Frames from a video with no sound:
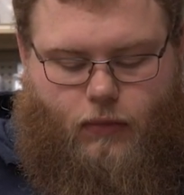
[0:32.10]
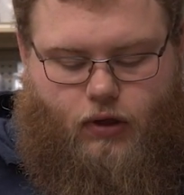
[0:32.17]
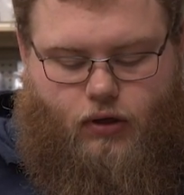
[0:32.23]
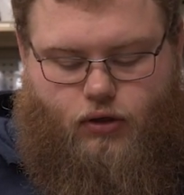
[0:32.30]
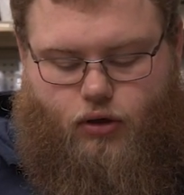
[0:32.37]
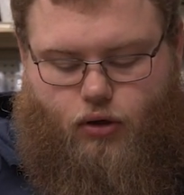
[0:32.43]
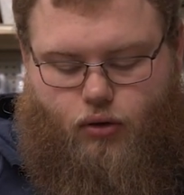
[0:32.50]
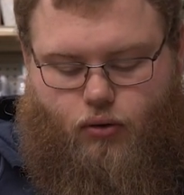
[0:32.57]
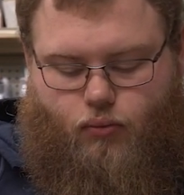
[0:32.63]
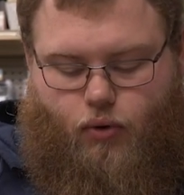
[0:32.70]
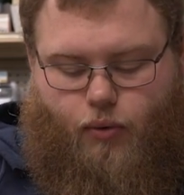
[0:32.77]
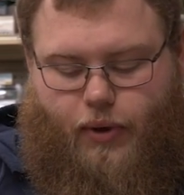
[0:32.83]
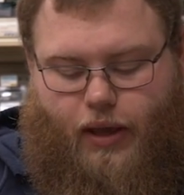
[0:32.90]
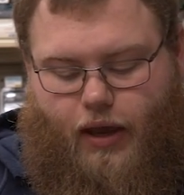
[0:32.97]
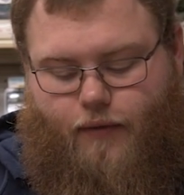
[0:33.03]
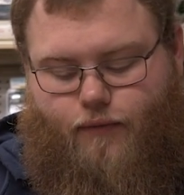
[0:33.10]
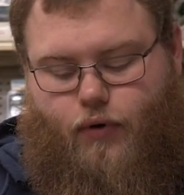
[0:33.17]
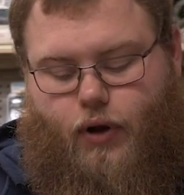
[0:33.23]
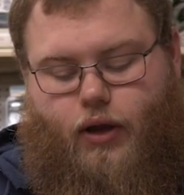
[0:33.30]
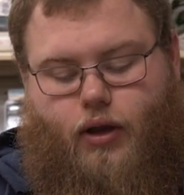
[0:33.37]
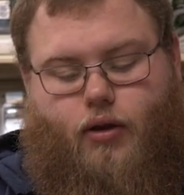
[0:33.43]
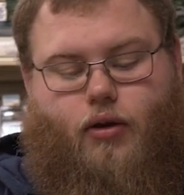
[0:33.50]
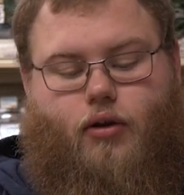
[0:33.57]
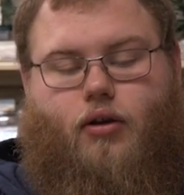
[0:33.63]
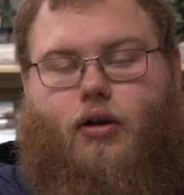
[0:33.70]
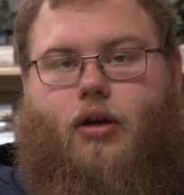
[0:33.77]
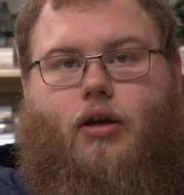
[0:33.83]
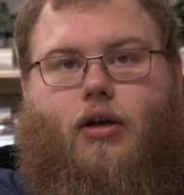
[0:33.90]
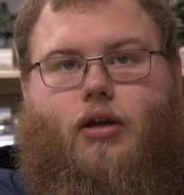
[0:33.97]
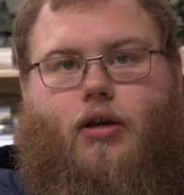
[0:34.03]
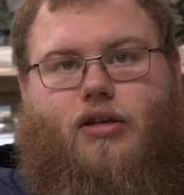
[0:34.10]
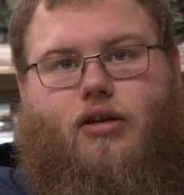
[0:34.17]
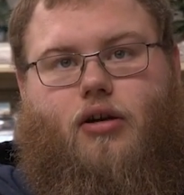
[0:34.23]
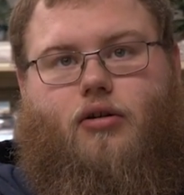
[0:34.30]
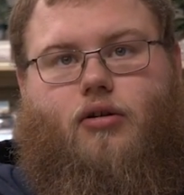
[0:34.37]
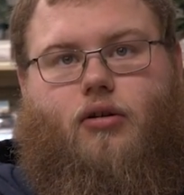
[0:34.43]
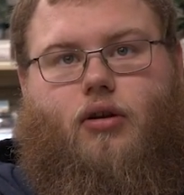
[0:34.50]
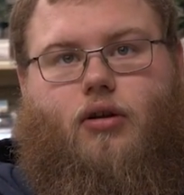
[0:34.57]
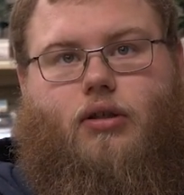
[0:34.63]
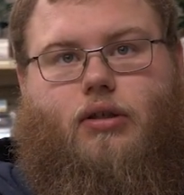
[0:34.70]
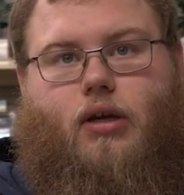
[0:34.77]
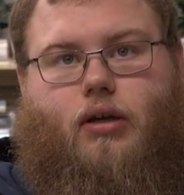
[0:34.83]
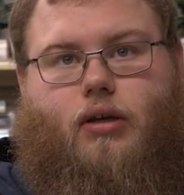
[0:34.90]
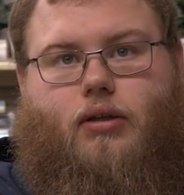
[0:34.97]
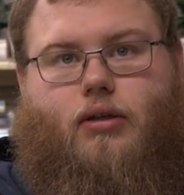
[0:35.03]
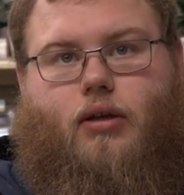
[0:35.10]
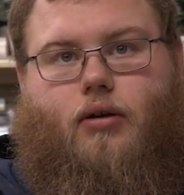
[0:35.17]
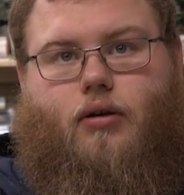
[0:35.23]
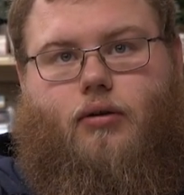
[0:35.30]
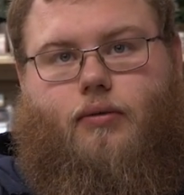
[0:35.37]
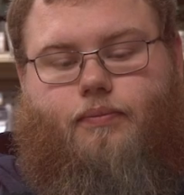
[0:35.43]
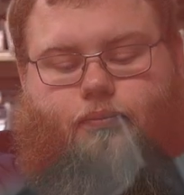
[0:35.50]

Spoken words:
So what we have right here is our Deluxe Socket Setter.